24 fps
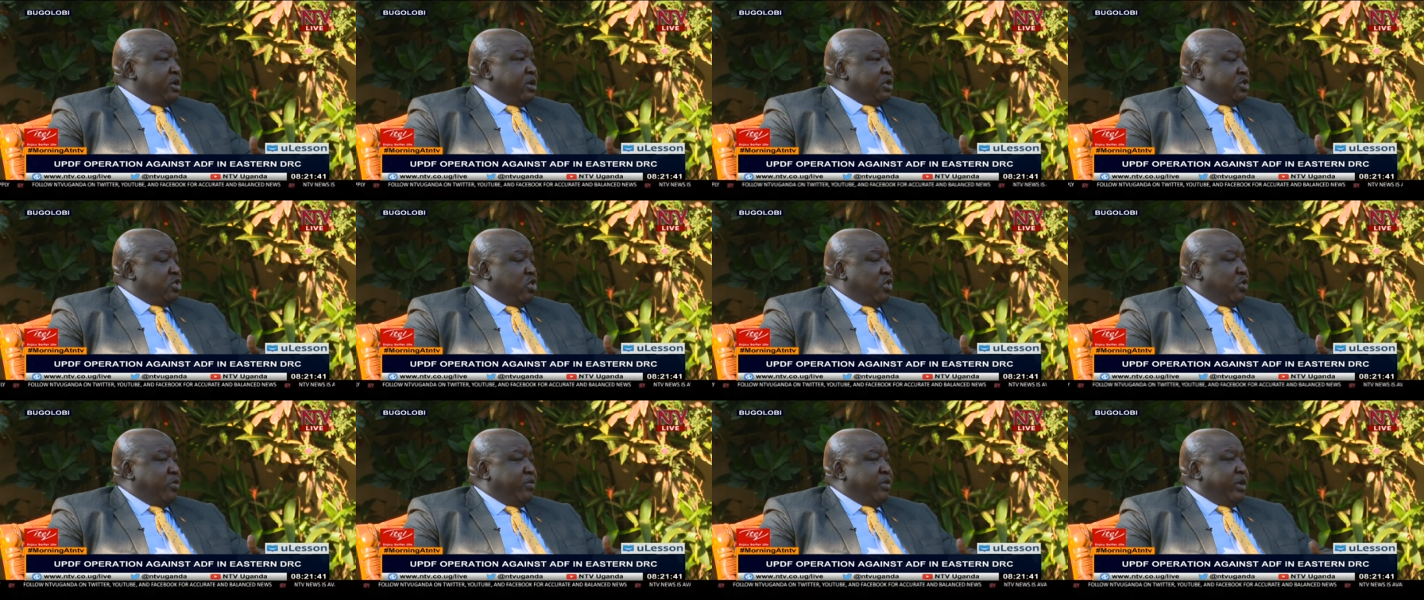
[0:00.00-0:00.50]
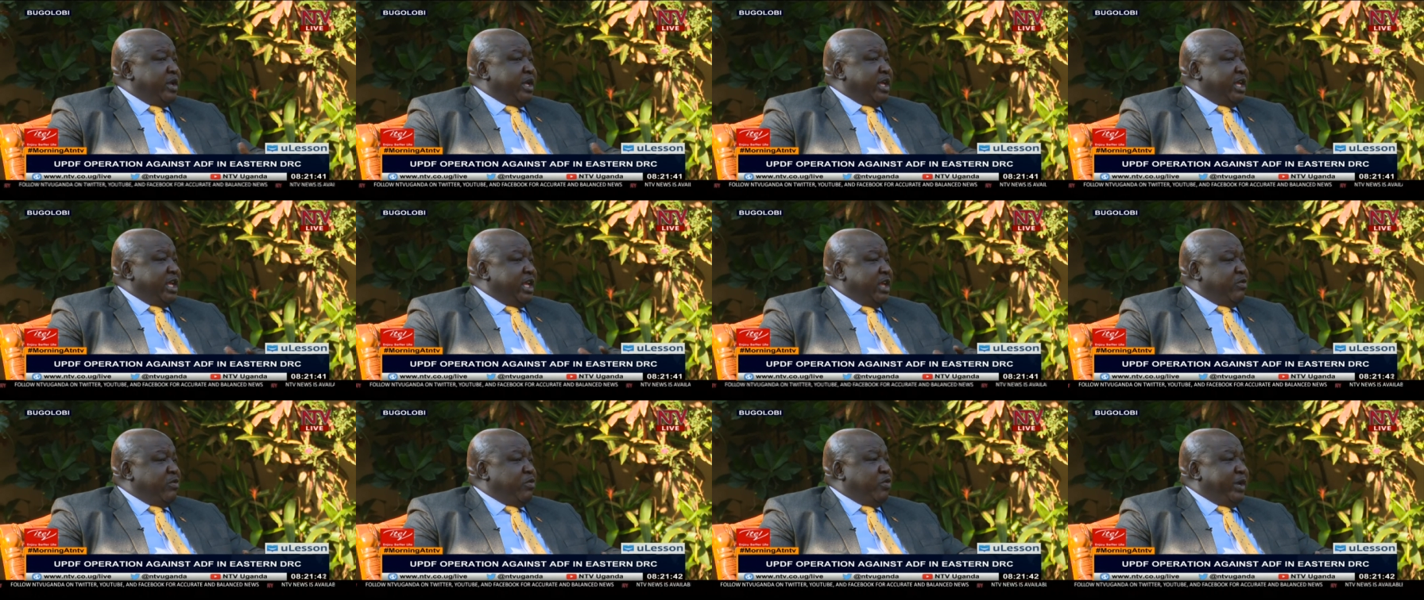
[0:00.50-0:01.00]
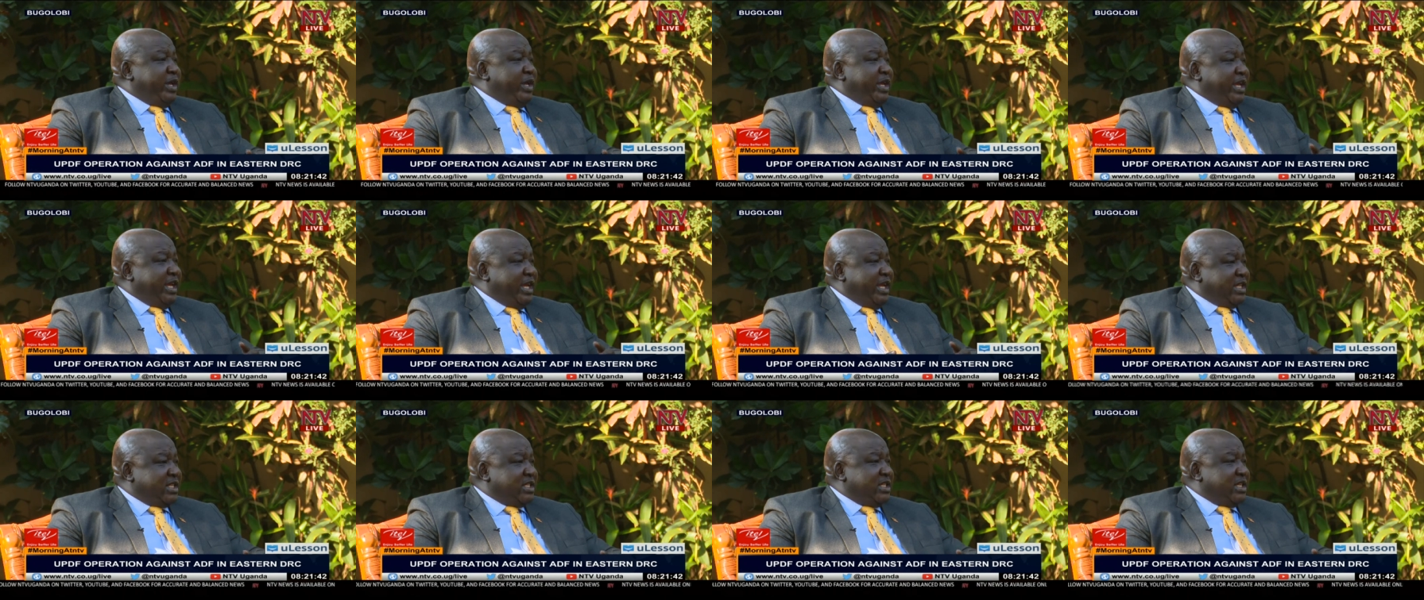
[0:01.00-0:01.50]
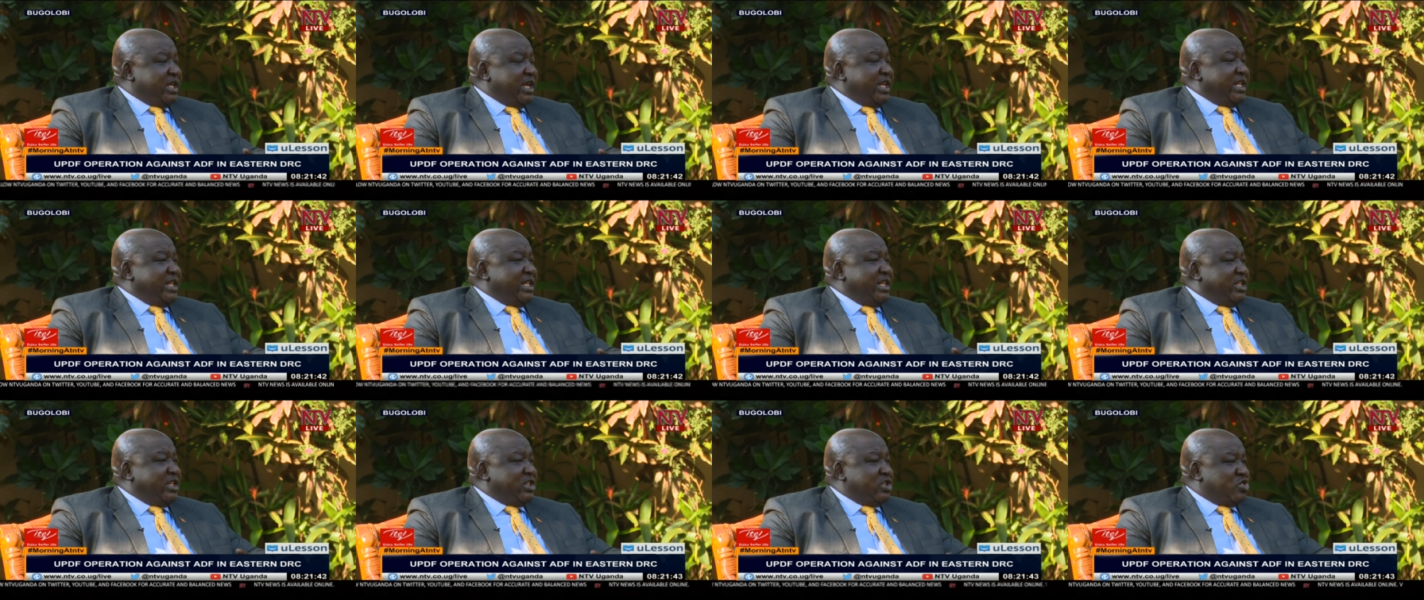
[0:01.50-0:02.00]
So if we hit
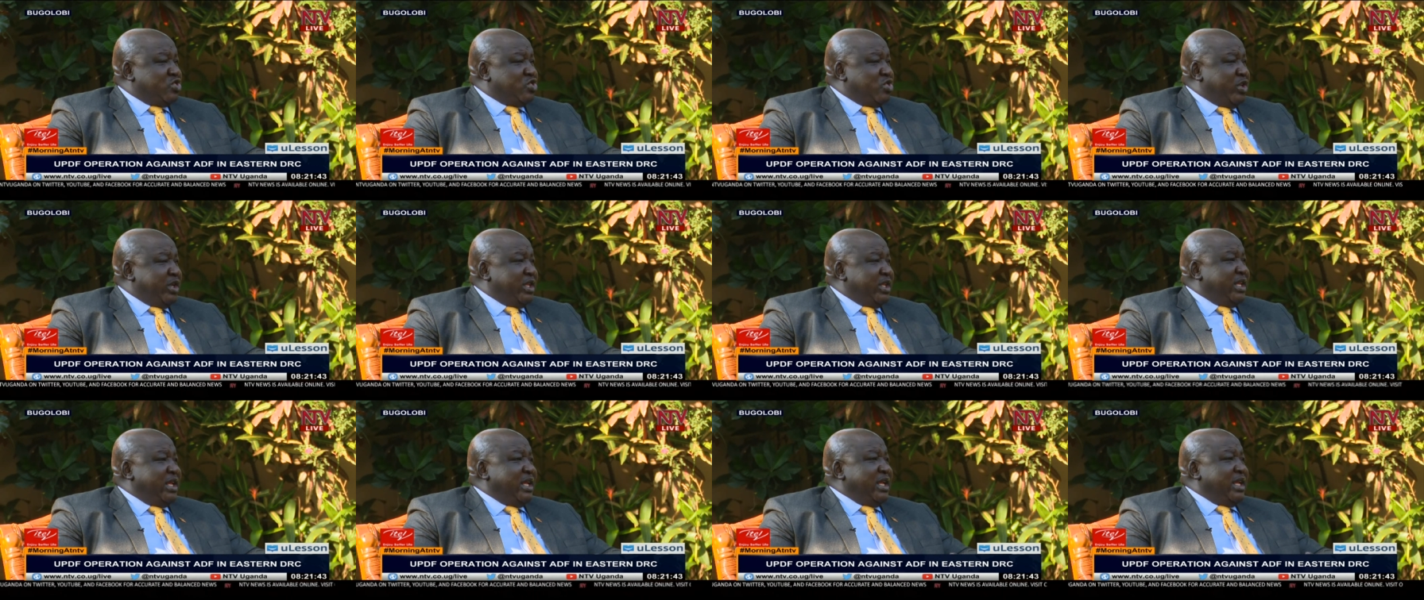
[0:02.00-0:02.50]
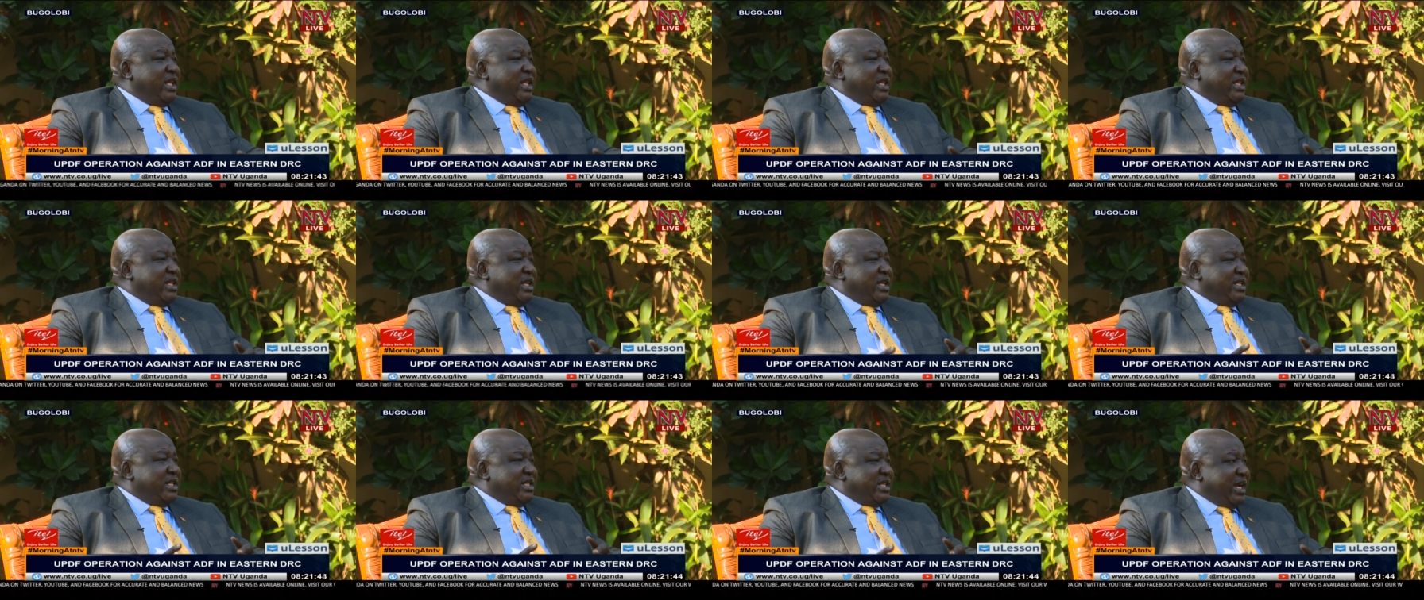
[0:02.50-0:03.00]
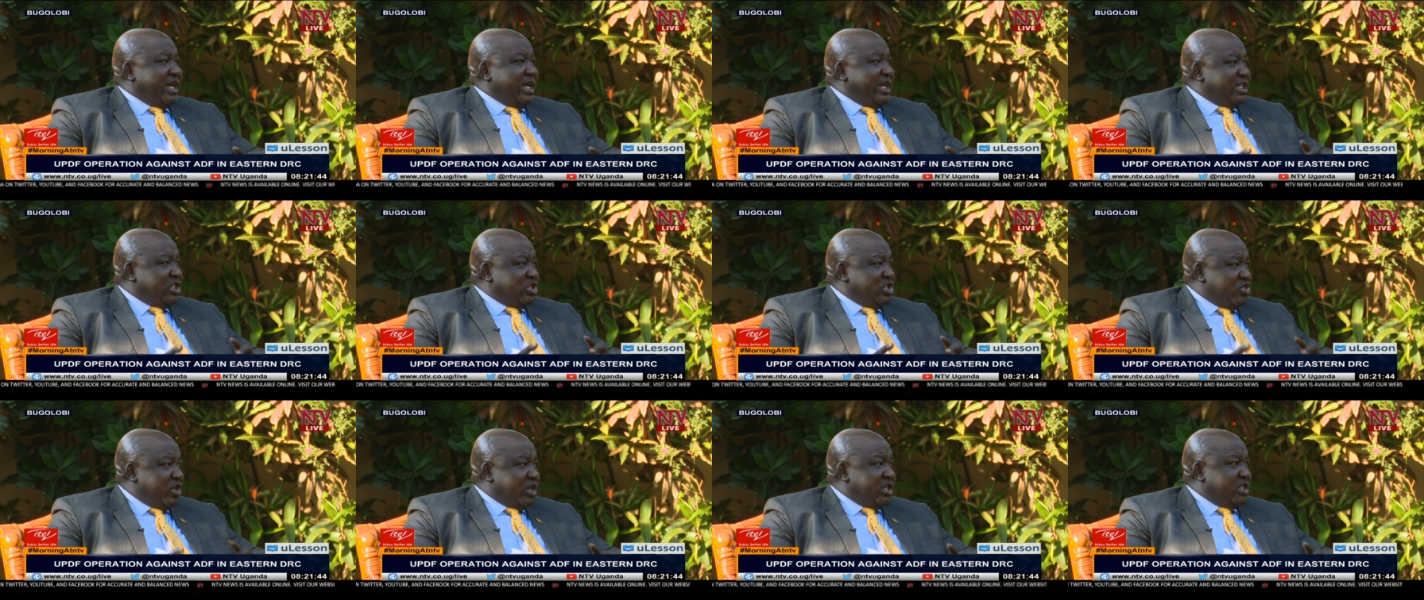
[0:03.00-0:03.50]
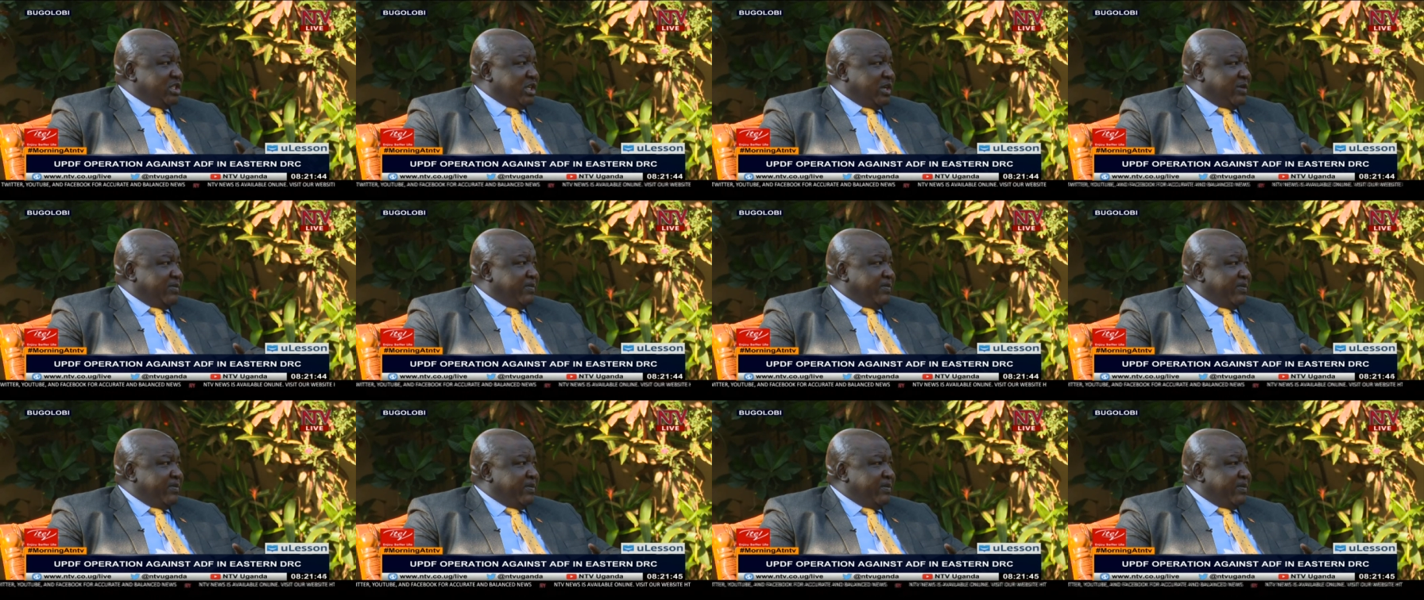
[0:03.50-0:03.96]
and destroy the entire structure